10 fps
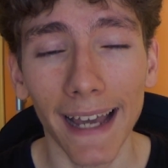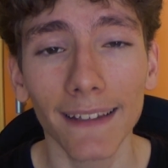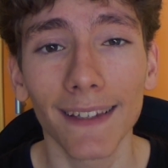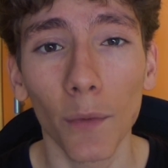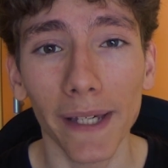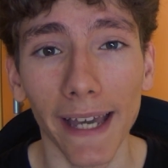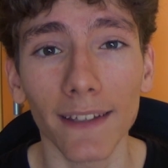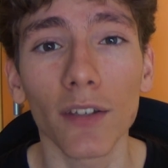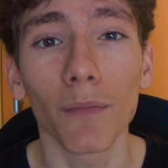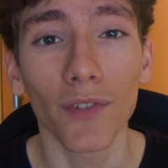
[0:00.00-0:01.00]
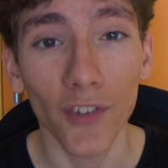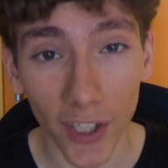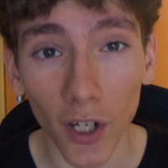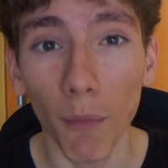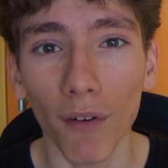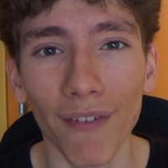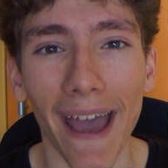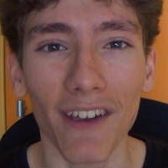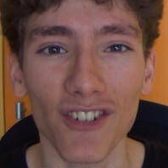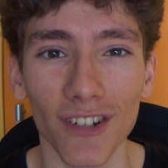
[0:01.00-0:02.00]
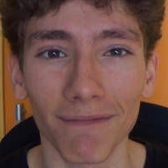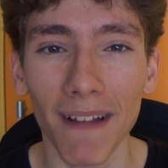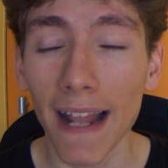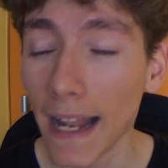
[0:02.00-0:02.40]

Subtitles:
until we get some xenomorph action.